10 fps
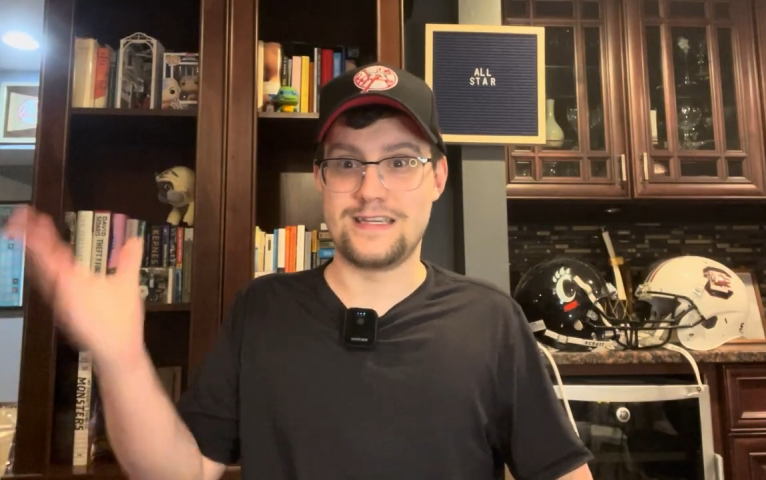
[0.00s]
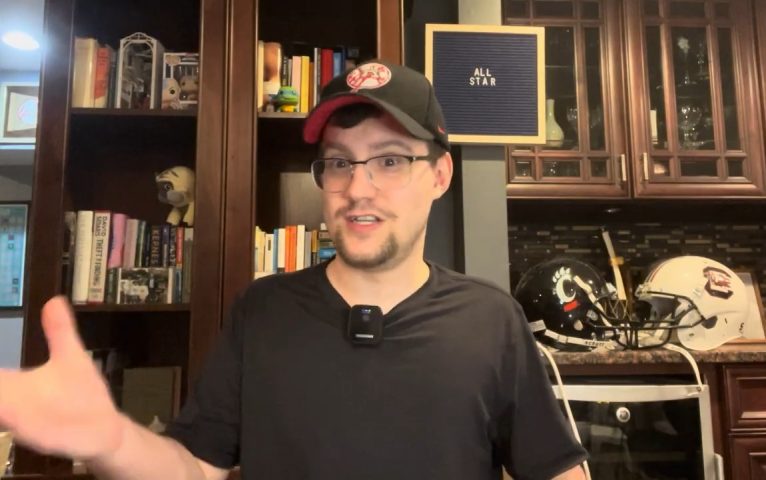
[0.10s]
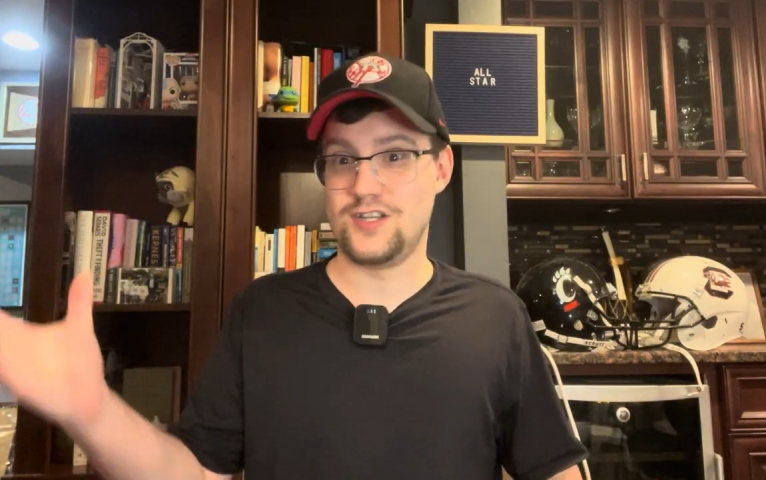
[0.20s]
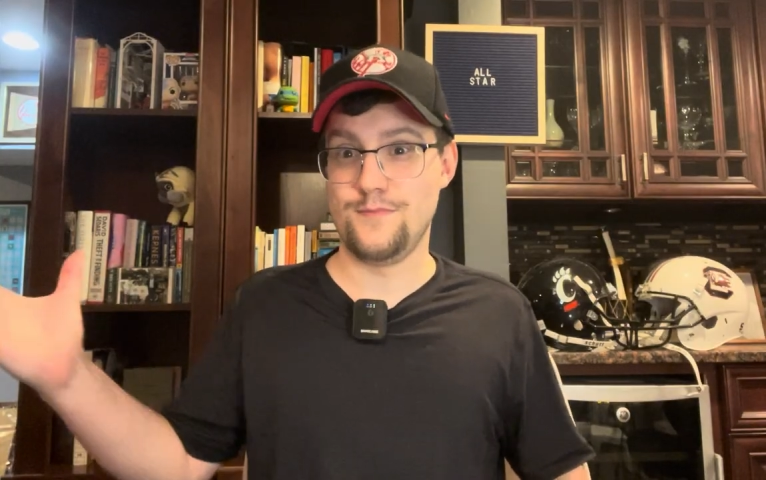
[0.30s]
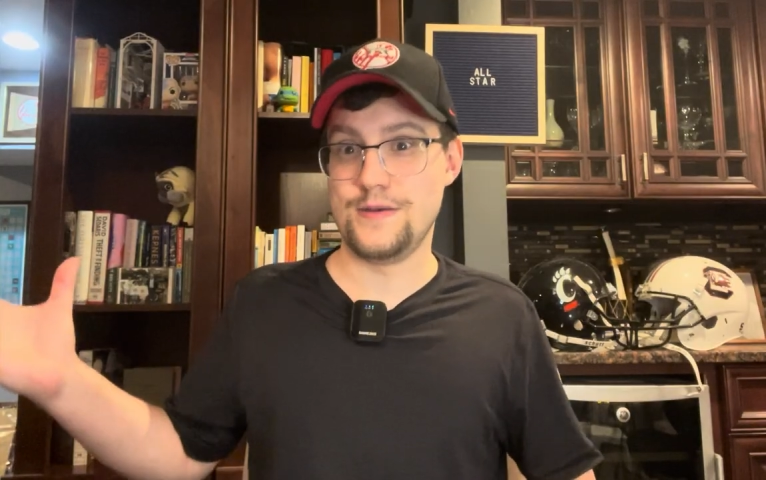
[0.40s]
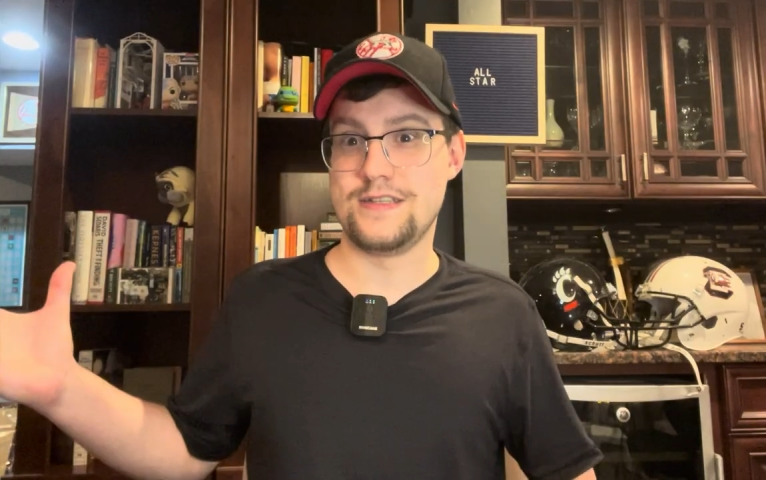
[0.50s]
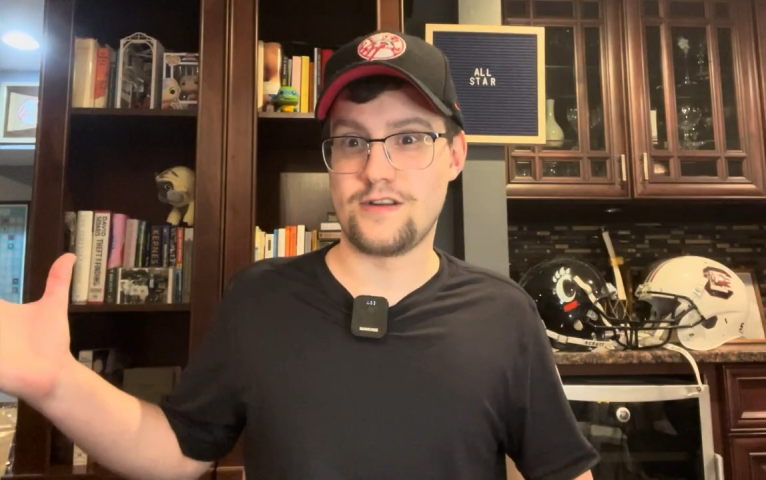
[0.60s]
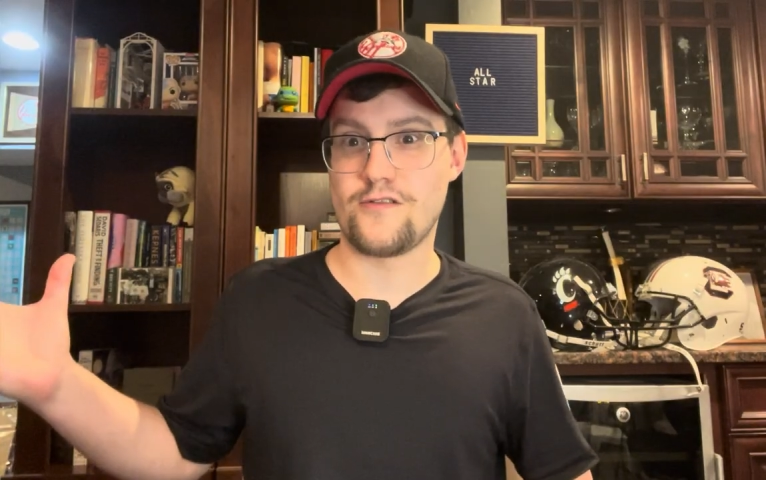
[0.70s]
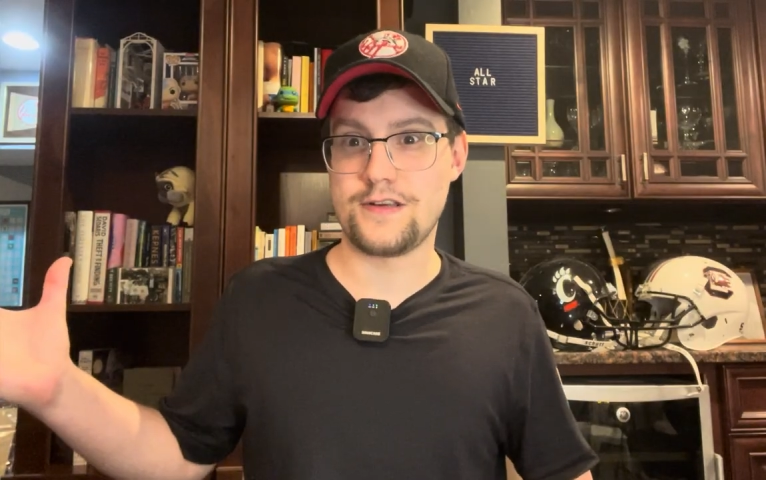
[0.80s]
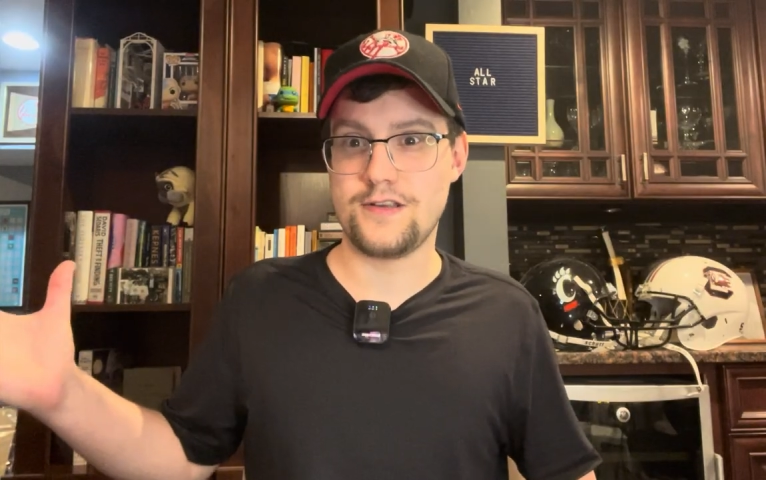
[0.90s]
He should be
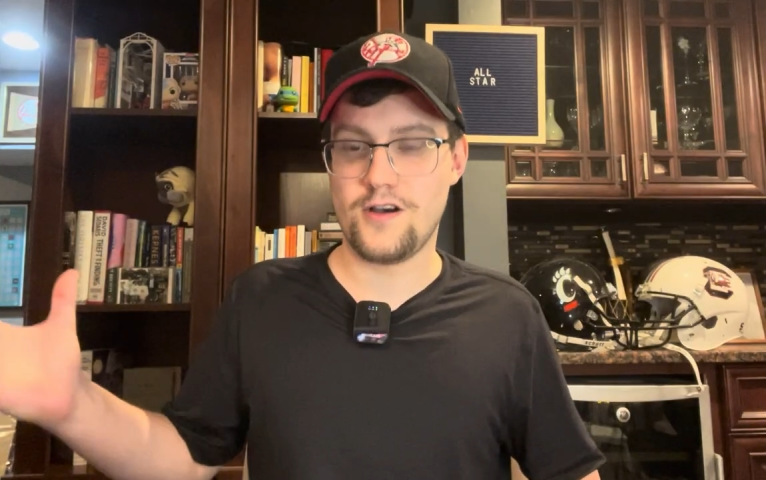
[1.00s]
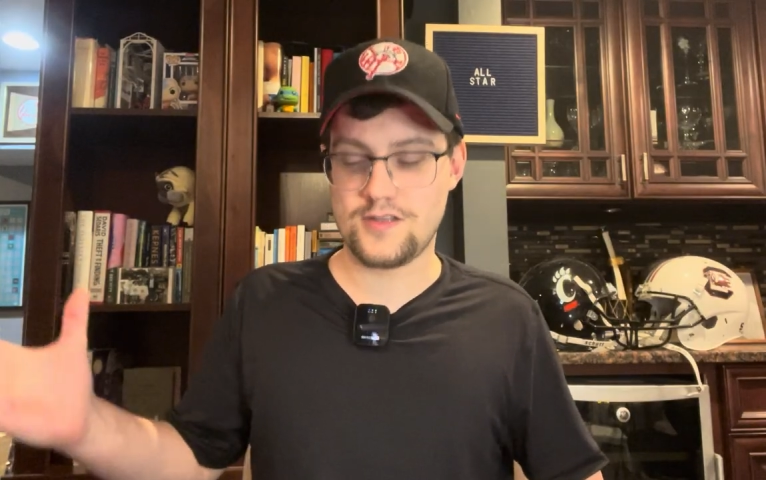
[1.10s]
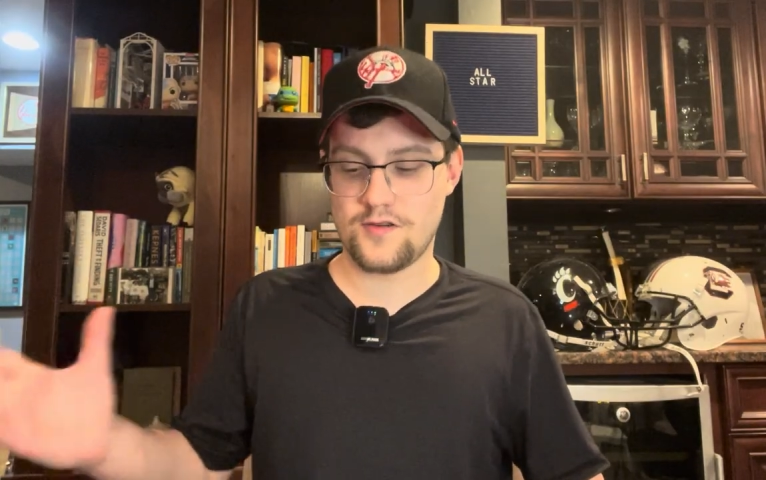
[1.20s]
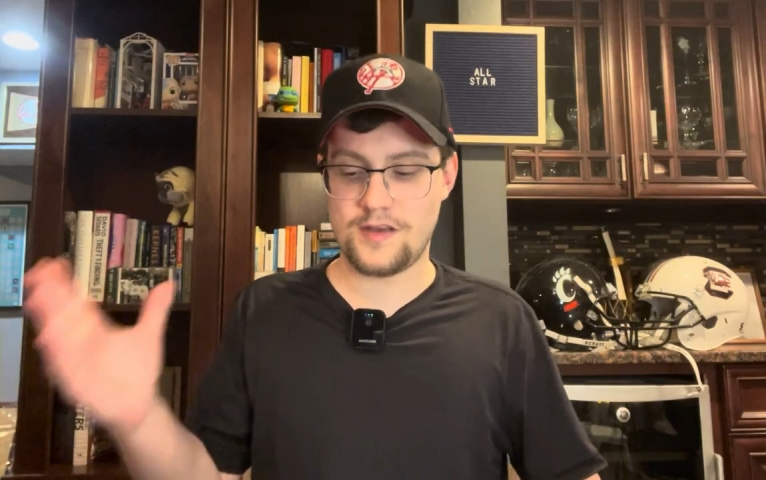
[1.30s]
starting in the All-Star